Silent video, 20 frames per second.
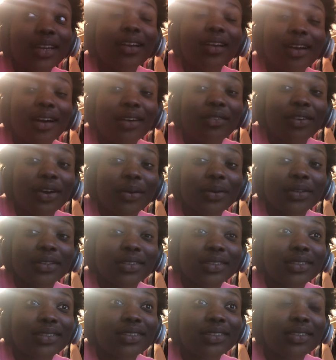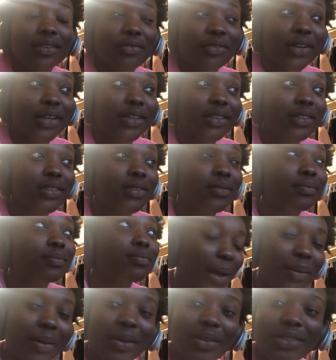and a half hours to finish.
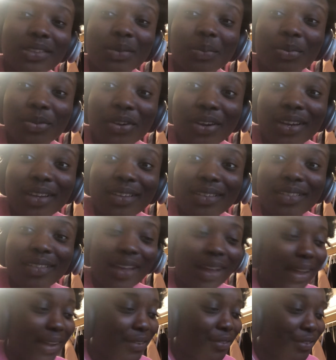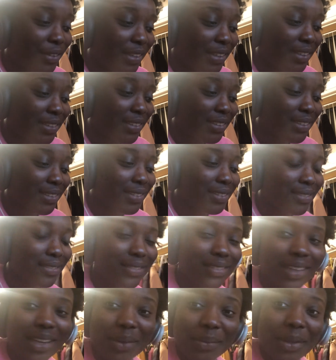I'm going to pray that I finish.
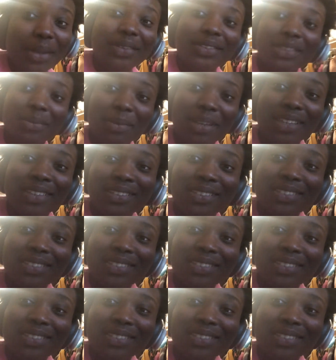I'm going to bed.